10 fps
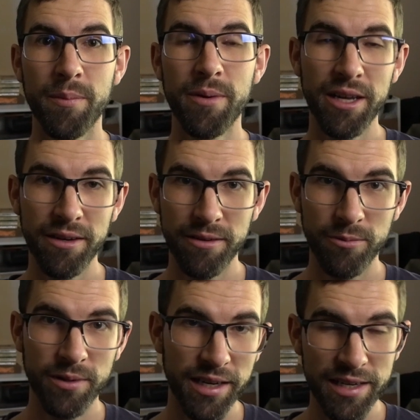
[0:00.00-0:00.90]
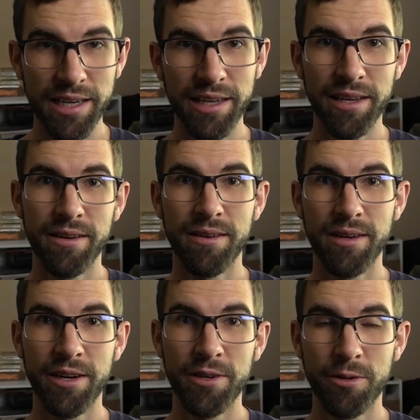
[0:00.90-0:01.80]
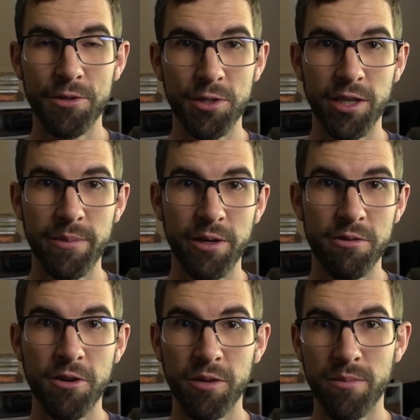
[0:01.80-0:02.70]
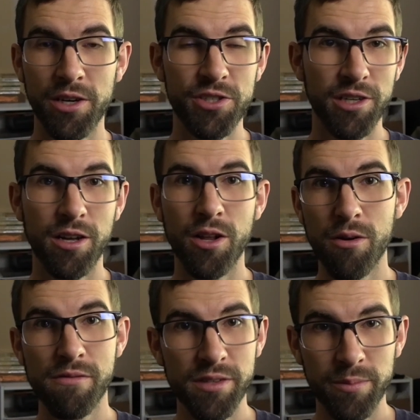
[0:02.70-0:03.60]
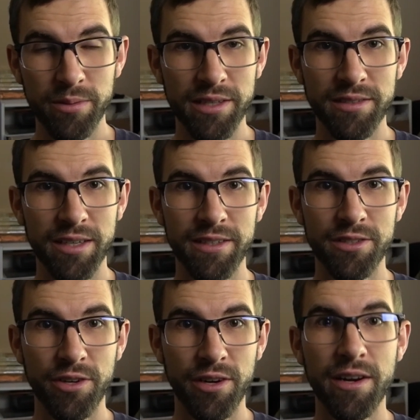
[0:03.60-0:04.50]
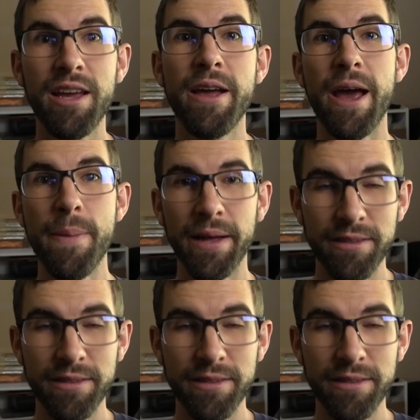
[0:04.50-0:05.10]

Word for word: but when I need it, Aragorn's gonna be heroic, marching all over the place every turn, and